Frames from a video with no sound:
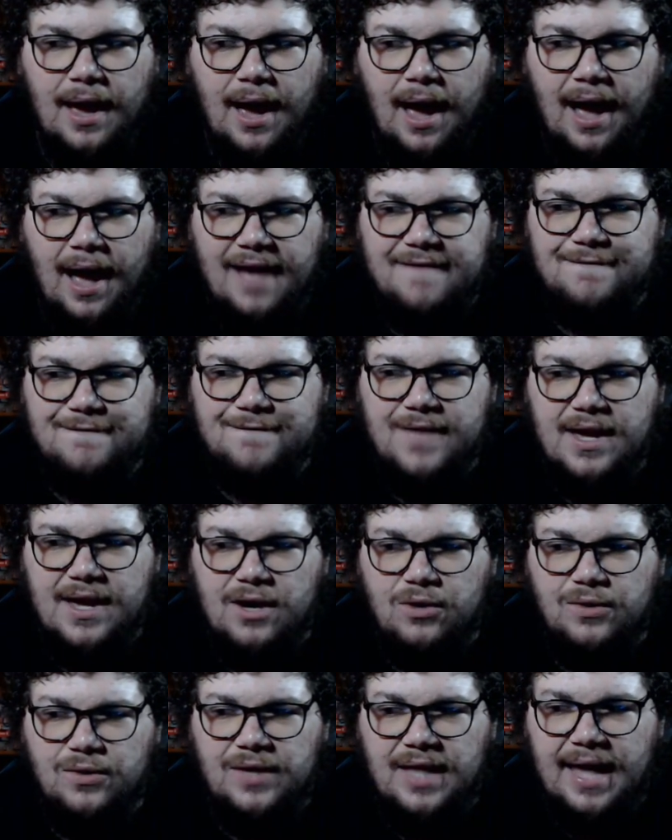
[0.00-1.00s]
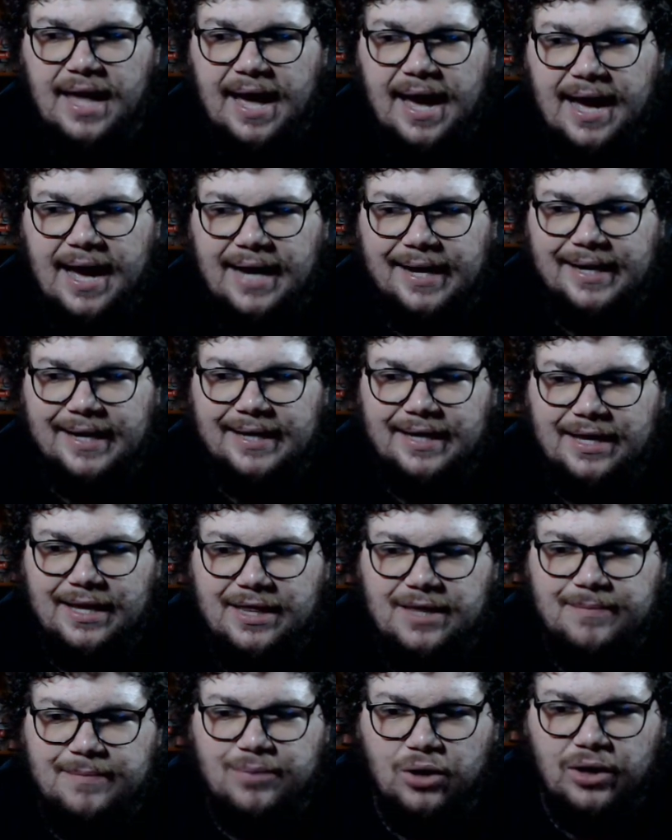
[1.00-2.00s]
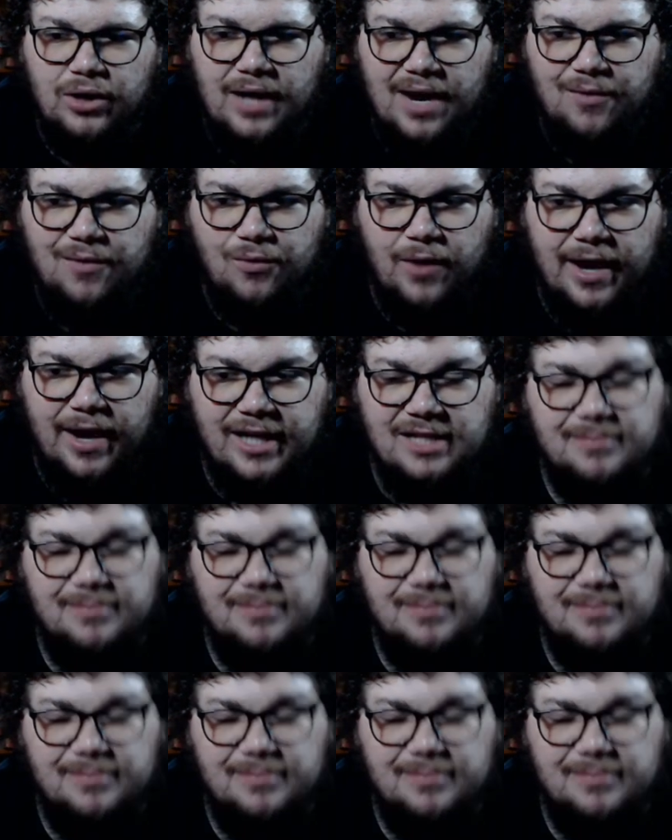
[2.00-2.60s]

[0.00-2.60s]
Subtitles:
I found that the book I read,